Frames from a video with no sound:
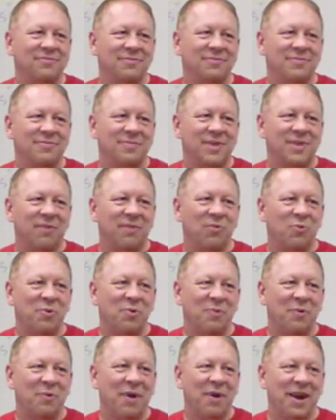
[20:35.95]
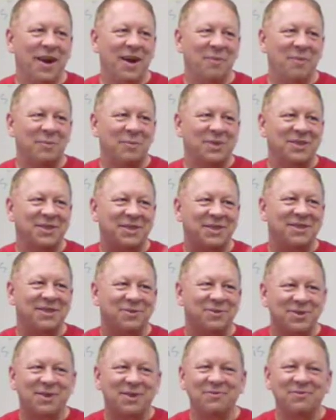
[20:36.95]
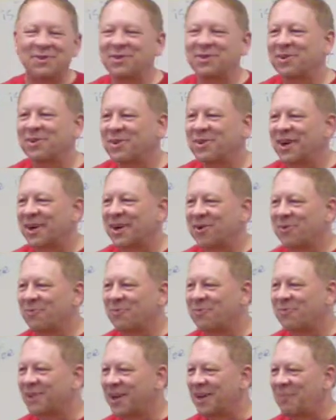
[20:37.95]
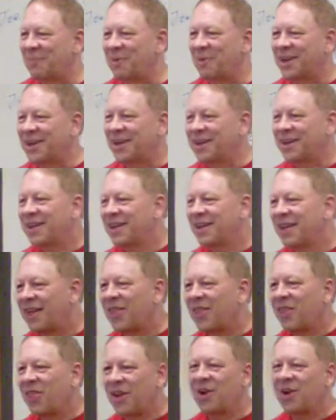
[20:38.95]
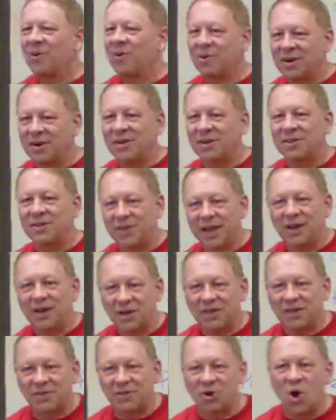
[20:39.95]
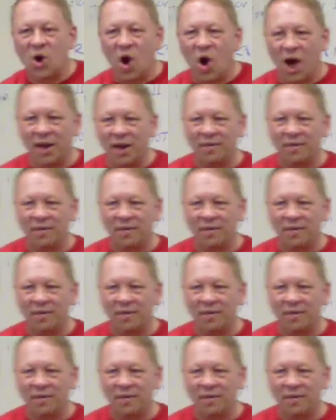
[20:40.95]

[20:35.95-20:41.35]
Except for when we wake up, there's stuff still there, hopefully, but there, it's gone.